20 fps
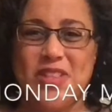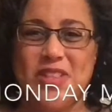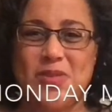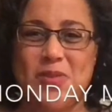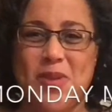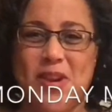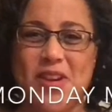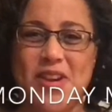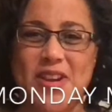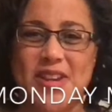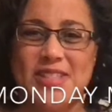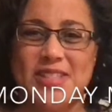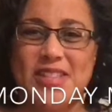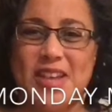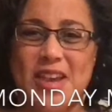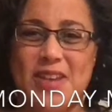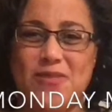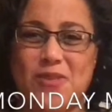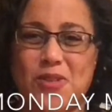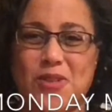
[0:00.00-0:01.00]
It's Mary, and it's
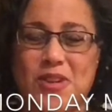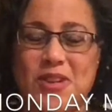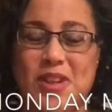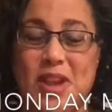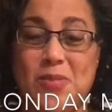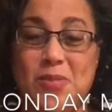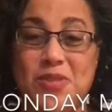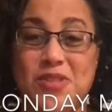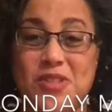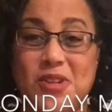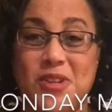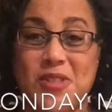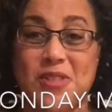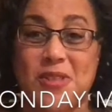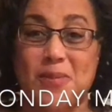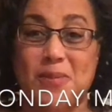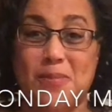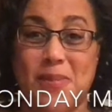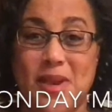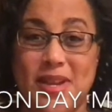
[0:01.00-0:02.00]
time for another episode of
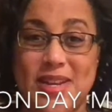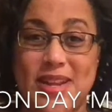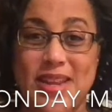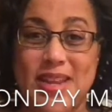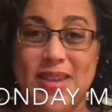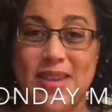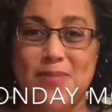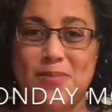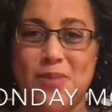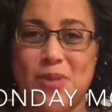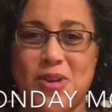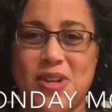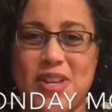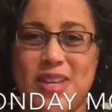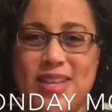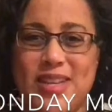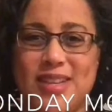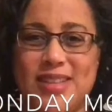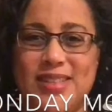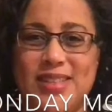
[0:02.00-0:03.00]
the Monday
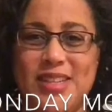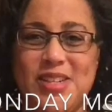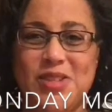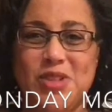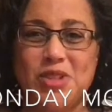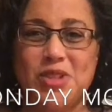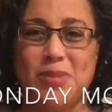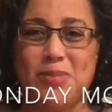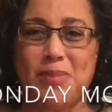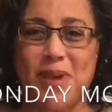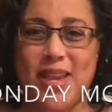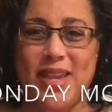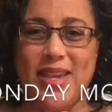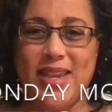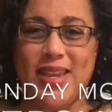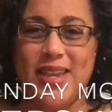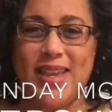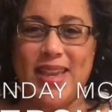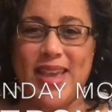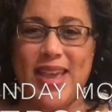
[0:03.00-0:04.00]
Morning Leadership
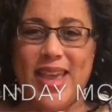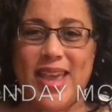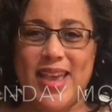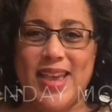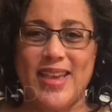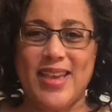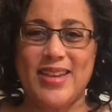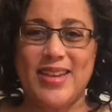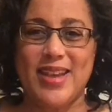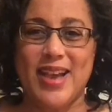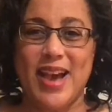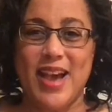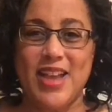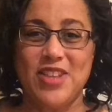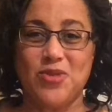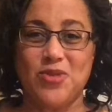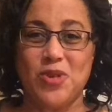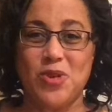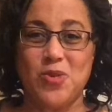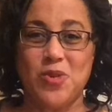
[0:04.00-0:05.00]
Bite. And I
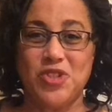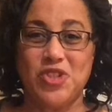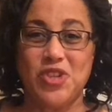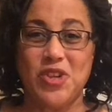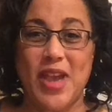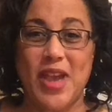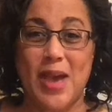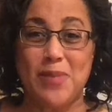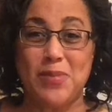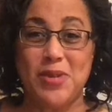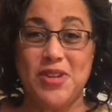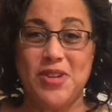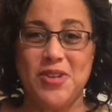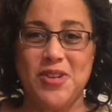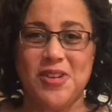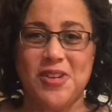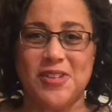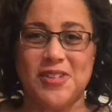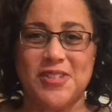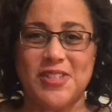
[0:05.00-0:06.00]
just want to wish you a happy New
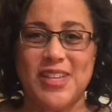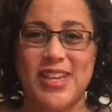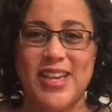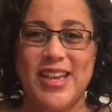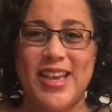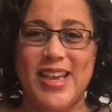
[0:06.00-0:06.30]
Year's.